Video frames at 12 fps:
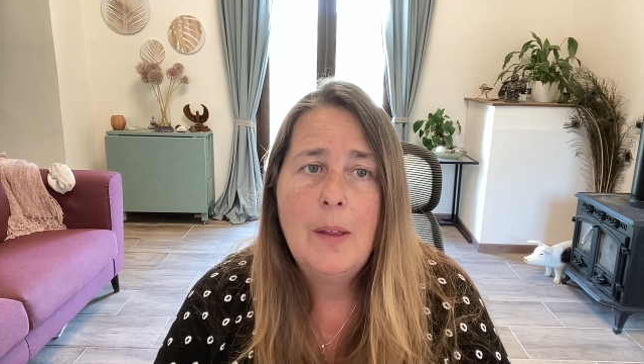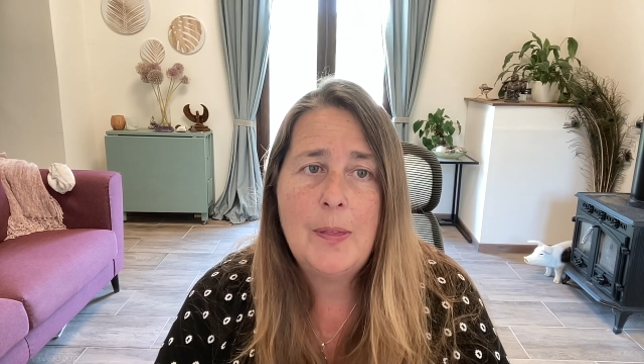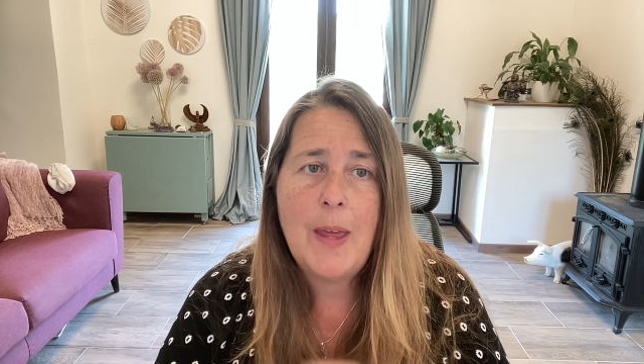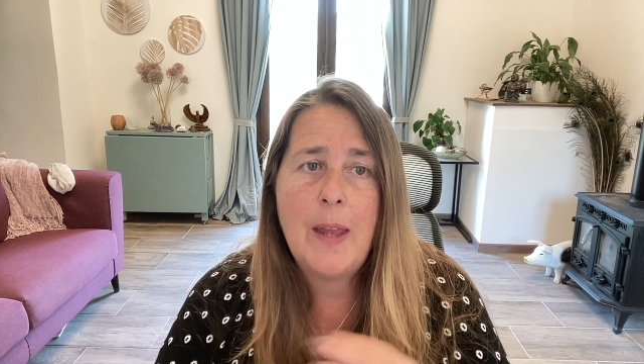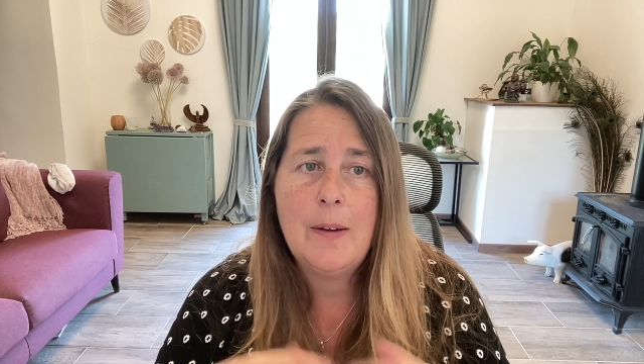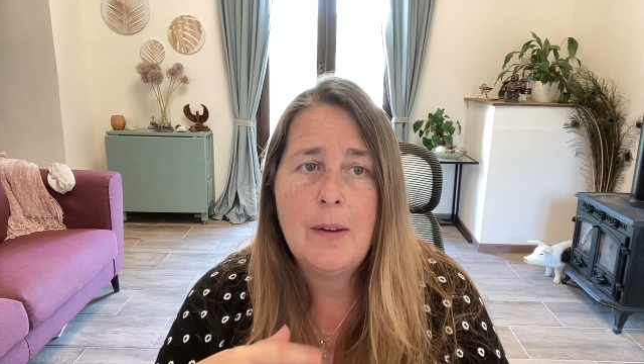
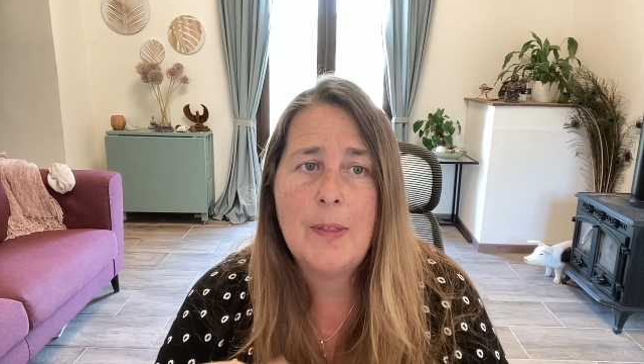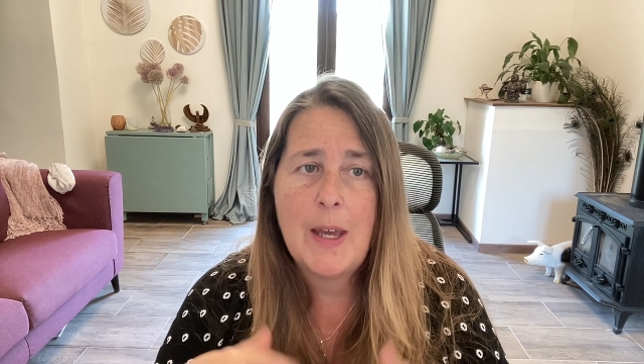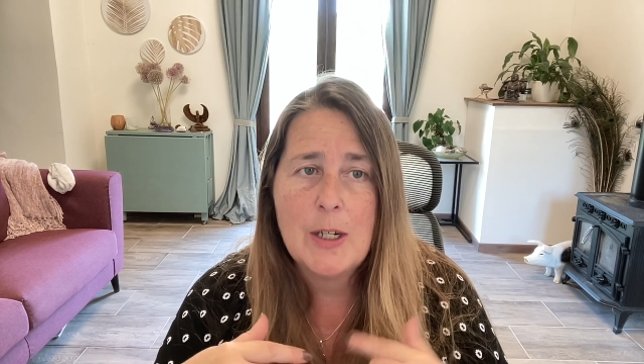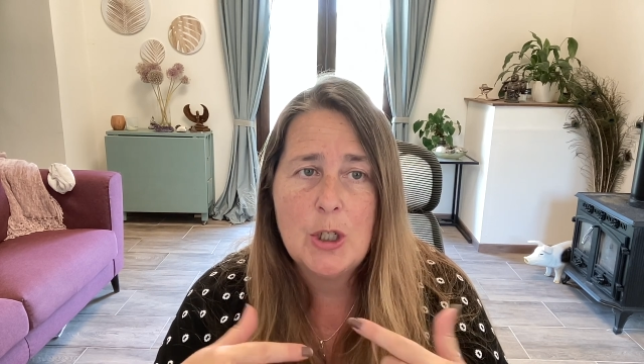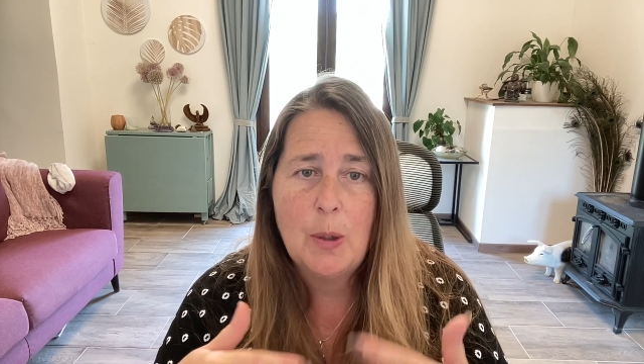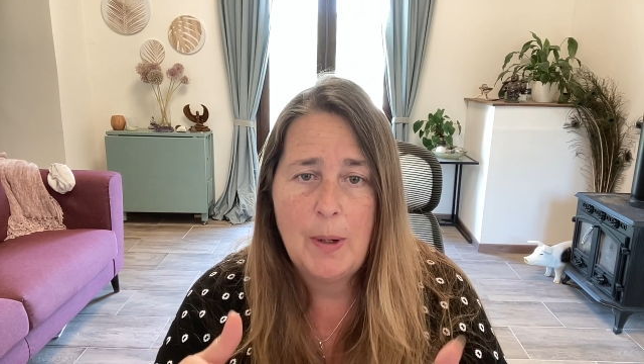then
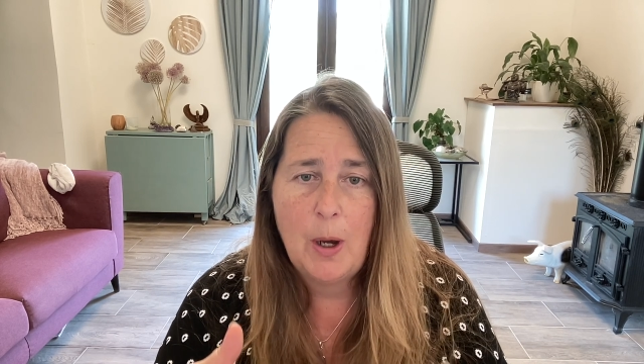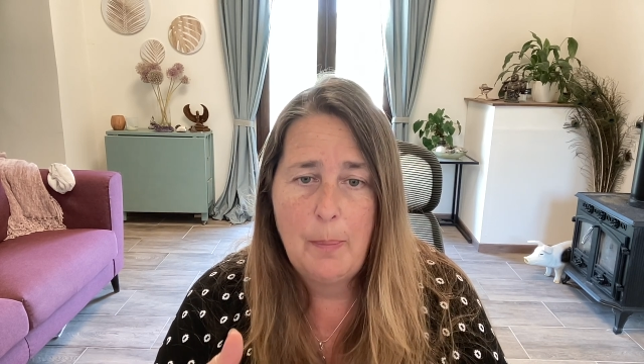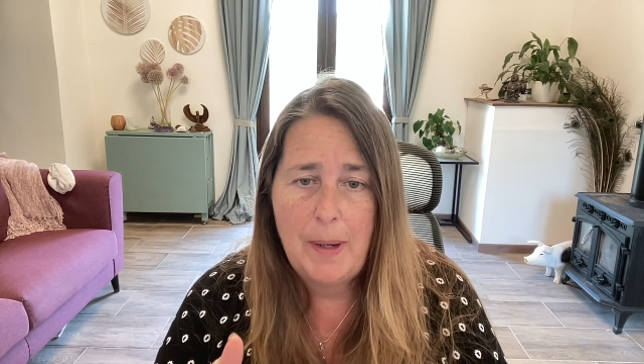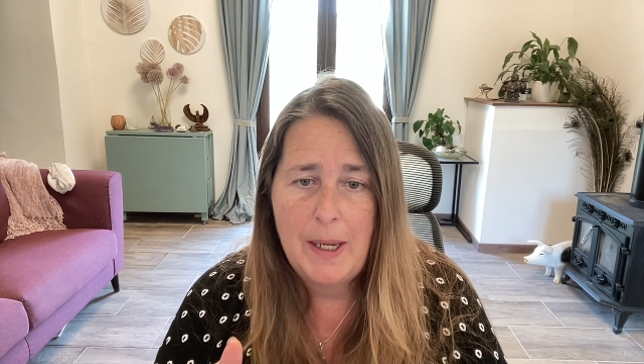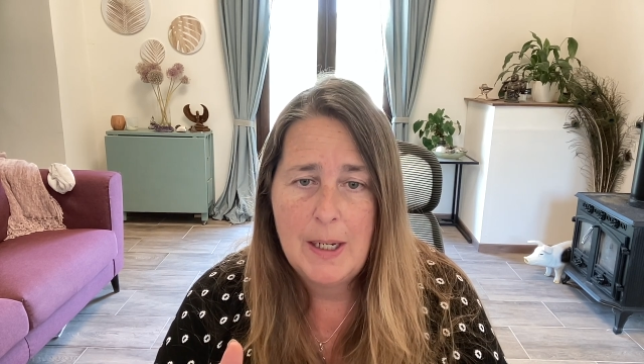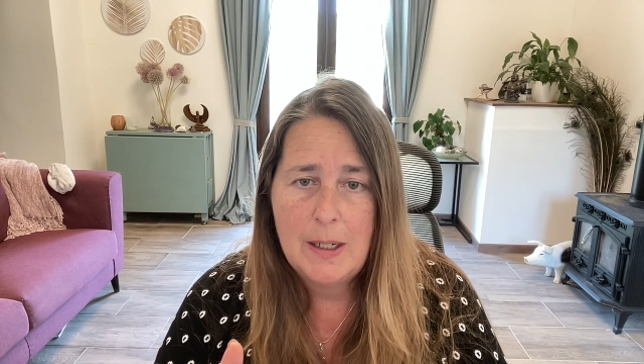that's showing up
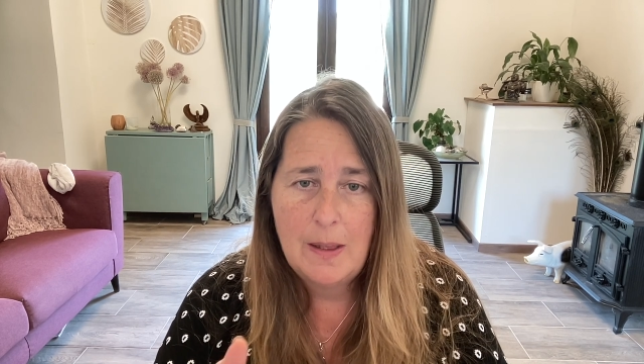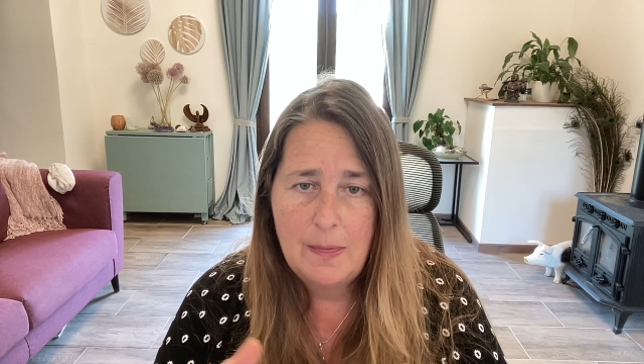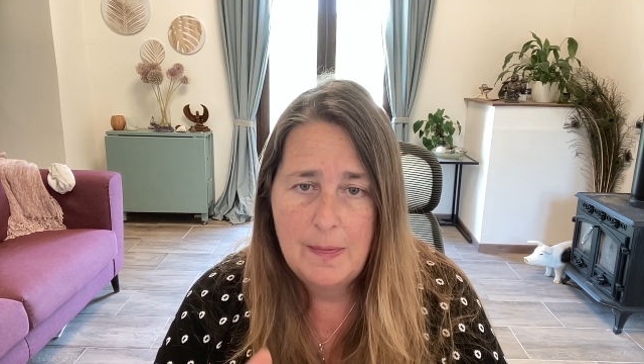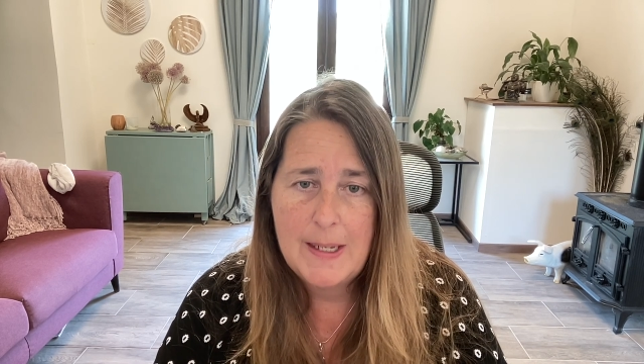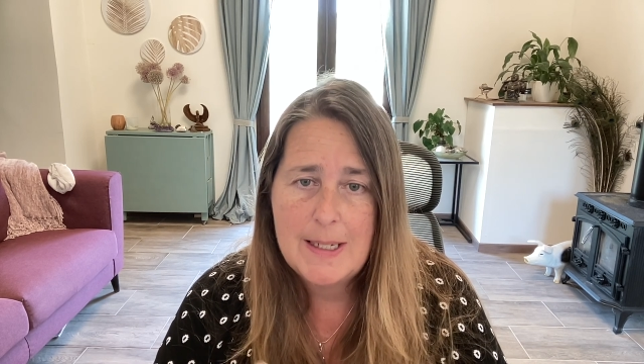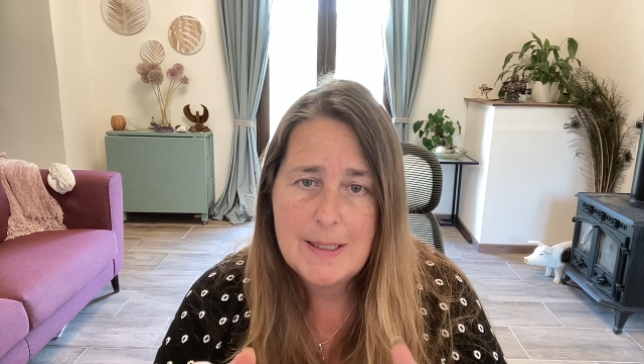in
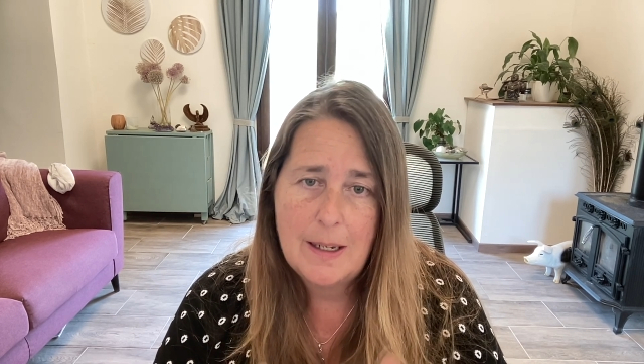this